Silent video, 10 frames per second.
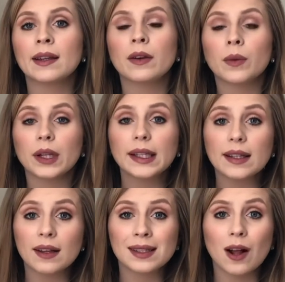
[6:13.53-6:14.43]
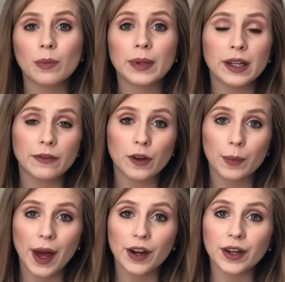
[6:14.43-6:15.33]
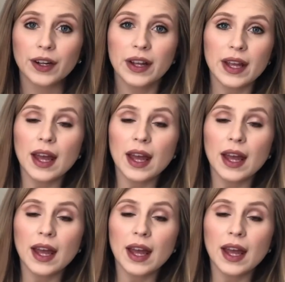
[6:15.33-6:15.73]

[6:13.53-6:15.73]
and it really does help me to feel better.